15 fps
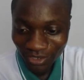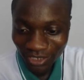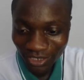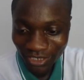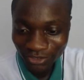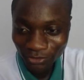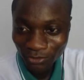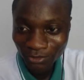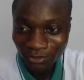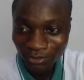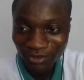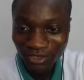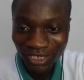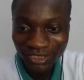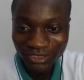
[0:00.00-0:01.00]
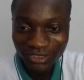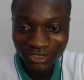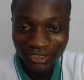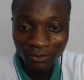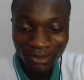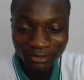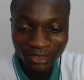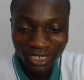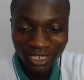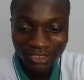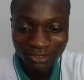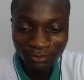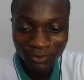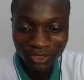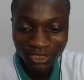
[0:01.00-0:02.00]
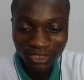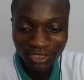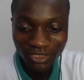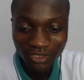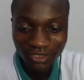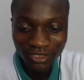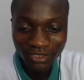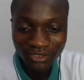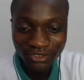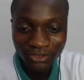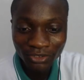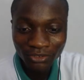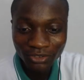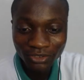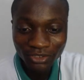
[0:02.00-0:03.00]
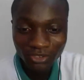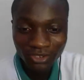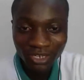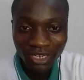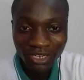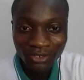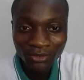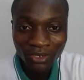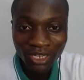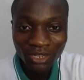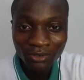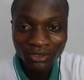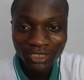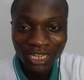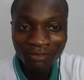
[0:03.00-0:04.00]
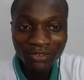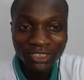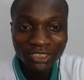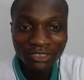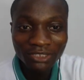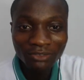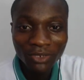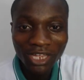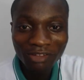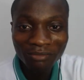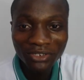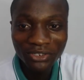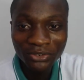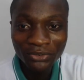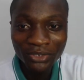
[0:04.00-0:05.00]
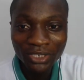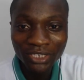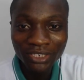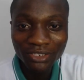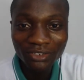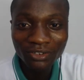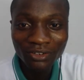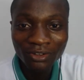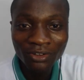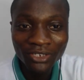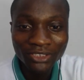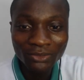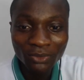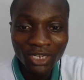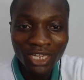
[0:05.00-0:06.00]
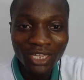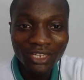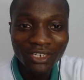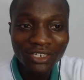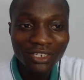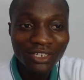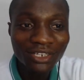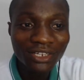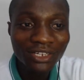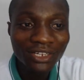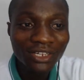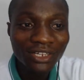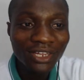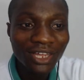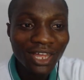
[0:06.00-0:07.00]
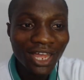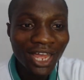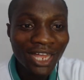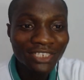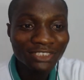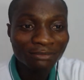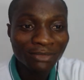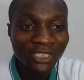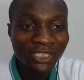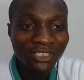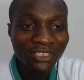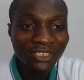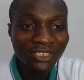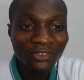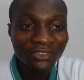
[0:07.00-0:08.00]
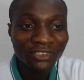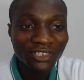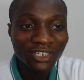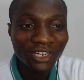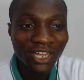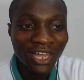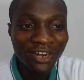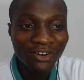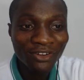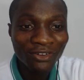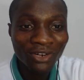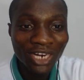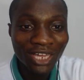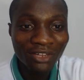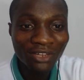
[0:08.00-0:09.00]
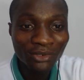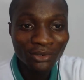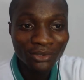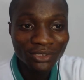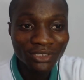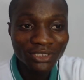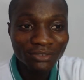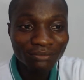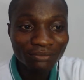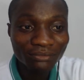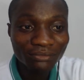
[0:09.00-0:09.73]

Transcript: Let's see the website we installed on our local host. Everything we have been doing all this while has been on an online host.